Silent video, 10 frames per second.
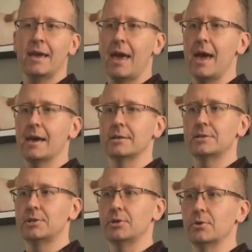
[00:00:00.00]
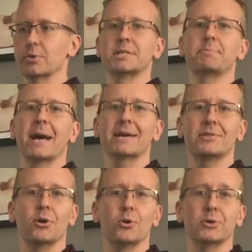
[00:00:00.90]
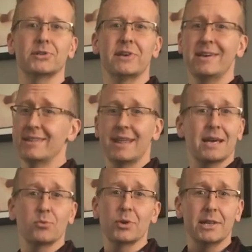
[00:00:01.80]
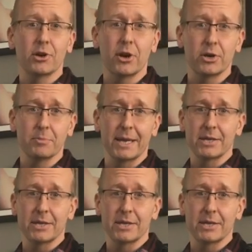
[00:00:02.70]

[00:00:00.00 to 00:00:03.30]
and to respect those that really are out of my